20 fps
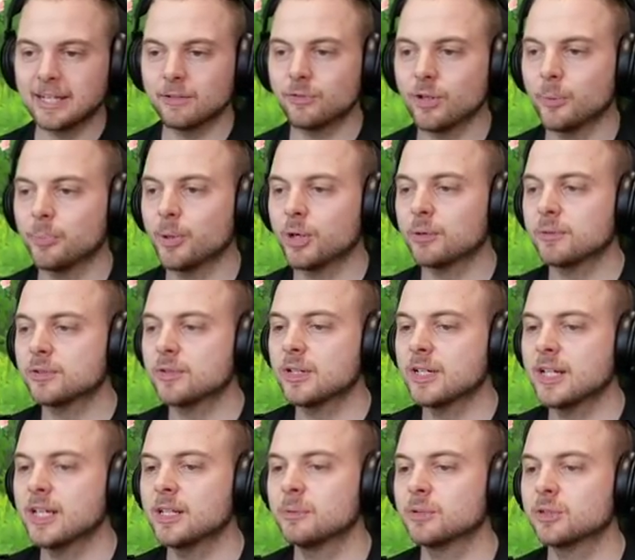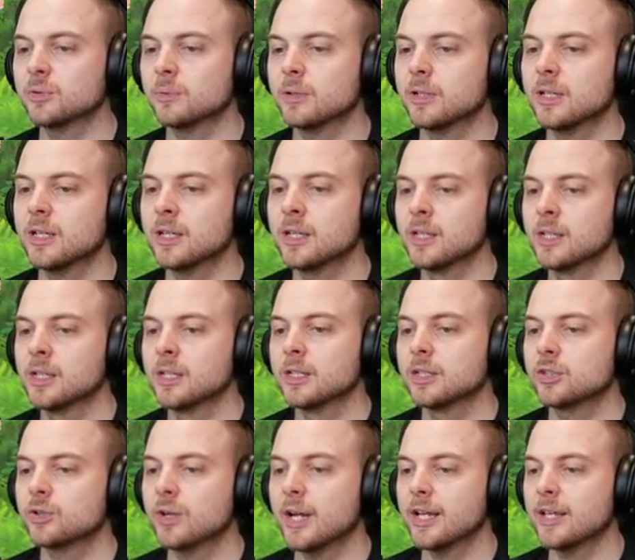If you're a Pokemon trainer, you must want to
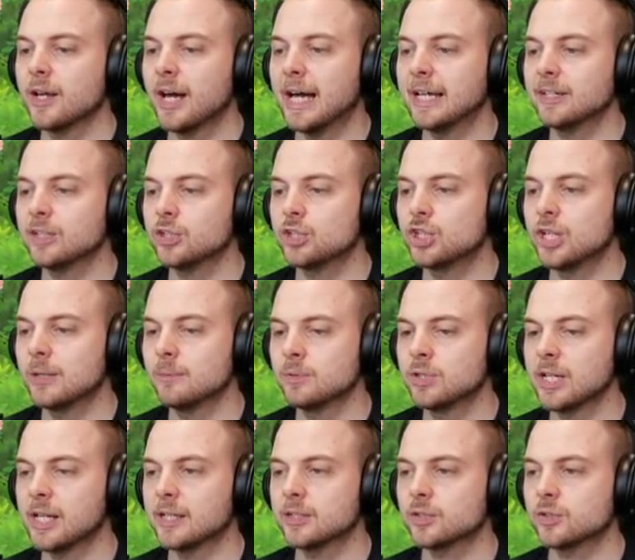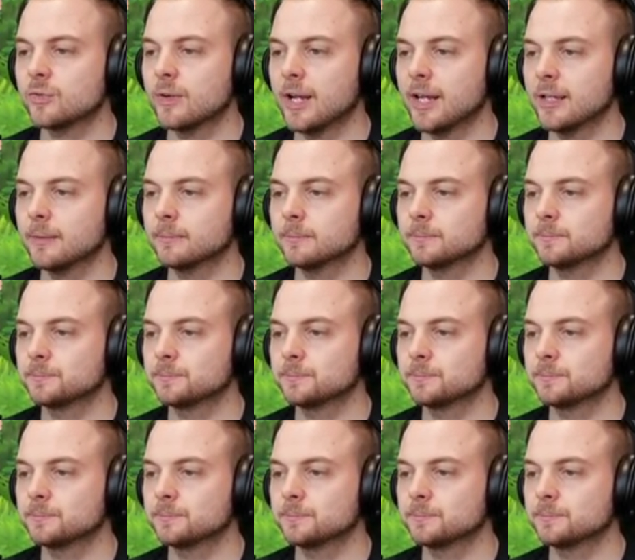try your hand at gym challenges, right?